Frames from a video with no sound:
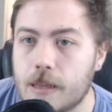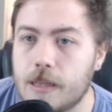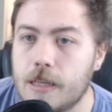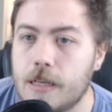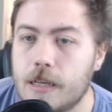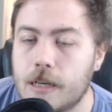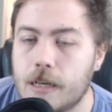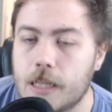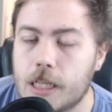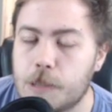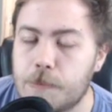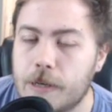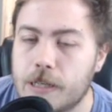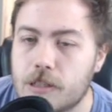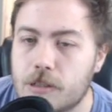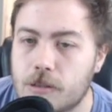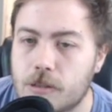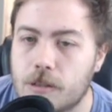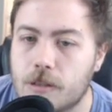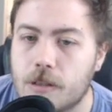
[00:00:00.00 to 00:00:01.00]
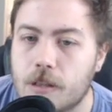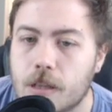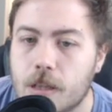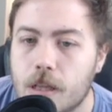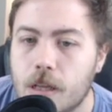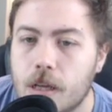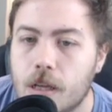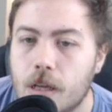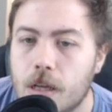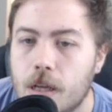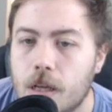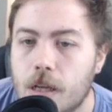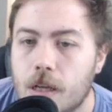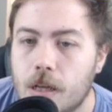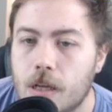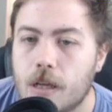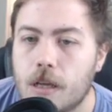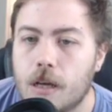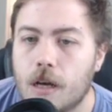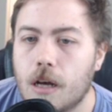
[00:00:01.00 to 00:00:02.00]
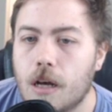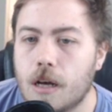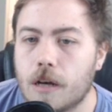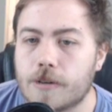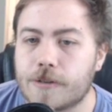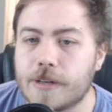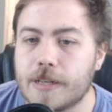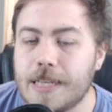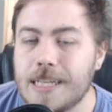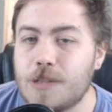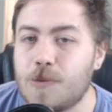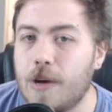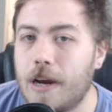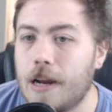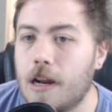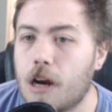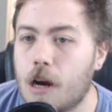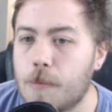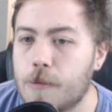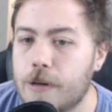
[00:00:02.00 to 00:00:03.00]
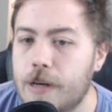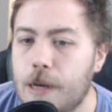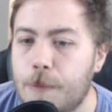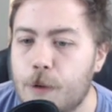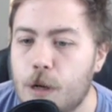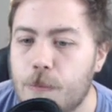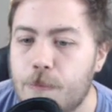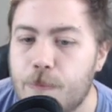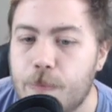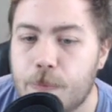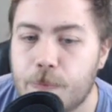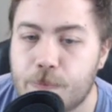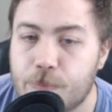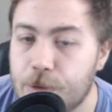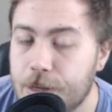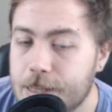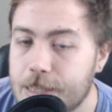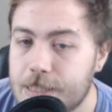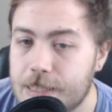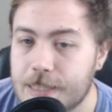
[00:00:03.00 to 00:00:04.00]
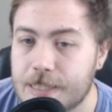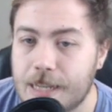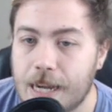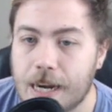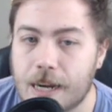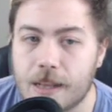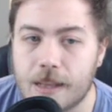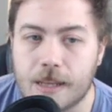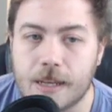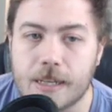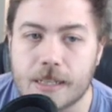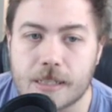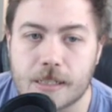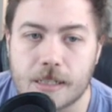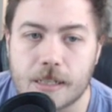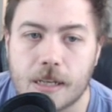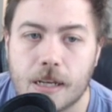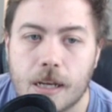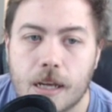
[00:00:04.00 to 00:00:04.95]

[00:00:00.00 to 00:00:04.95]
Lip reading: The special release weekend armory. I'm gonna bring this exact list.